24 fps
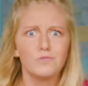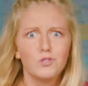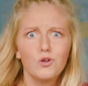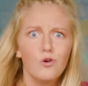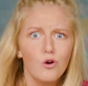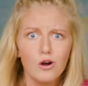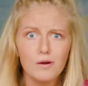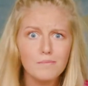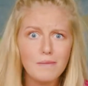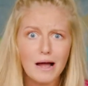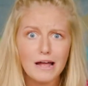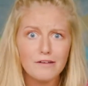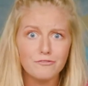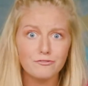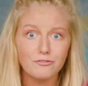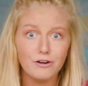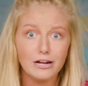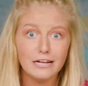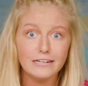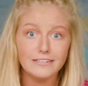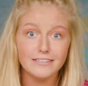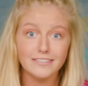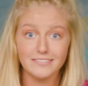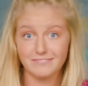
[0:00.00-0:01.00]
you're my
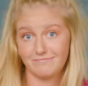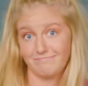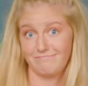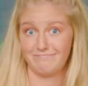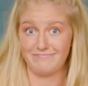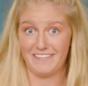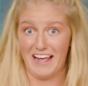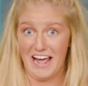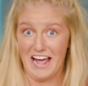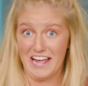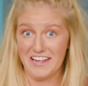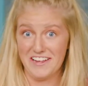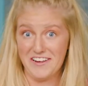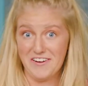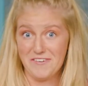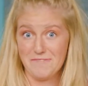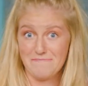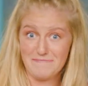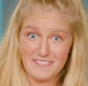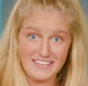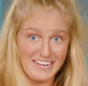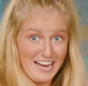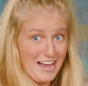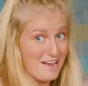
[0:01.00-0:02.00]
friend, and I
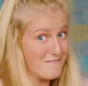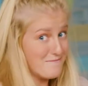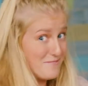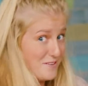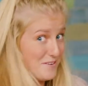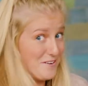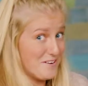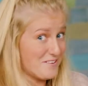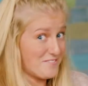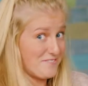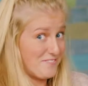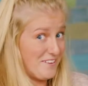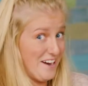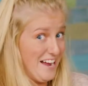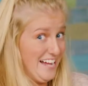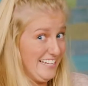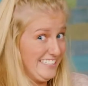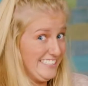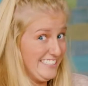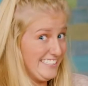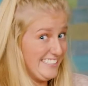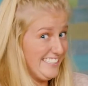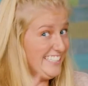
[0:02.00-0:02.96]
hope that I'm your friend.